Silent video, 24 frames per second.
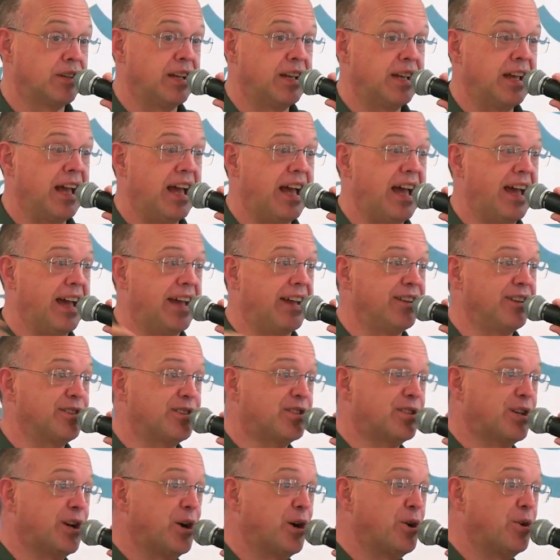And
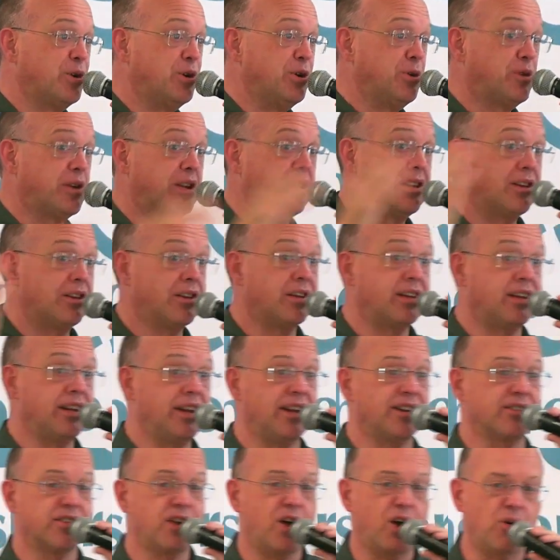so you can look at
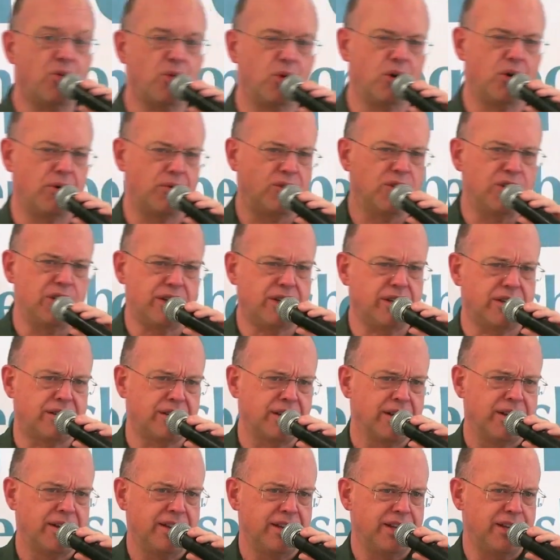us, oh, well, look at,
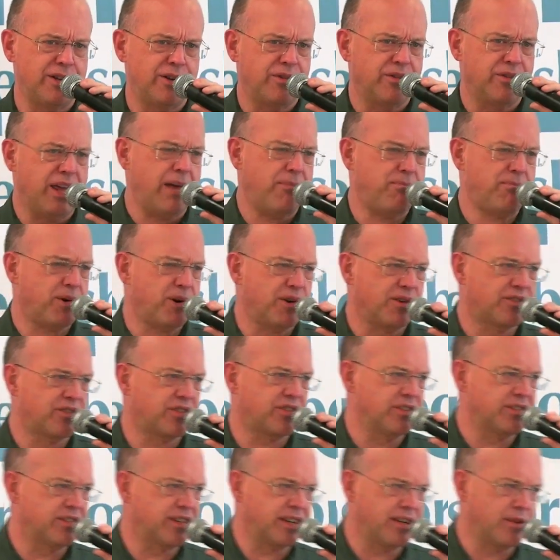you know, that
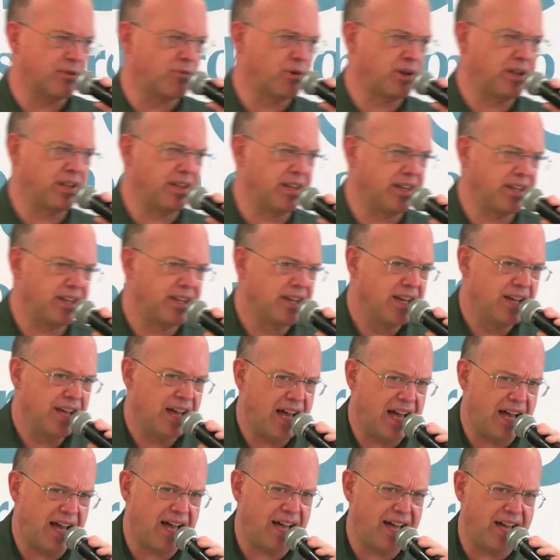person's in a really
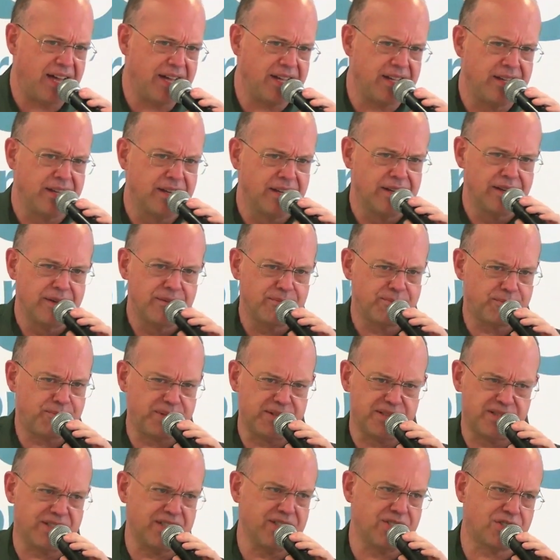high
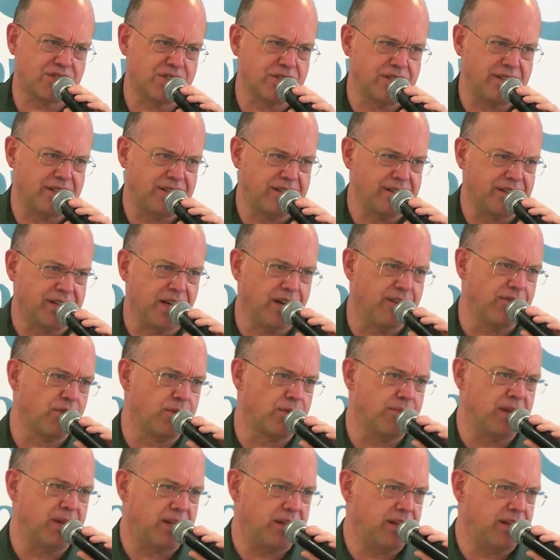position in government.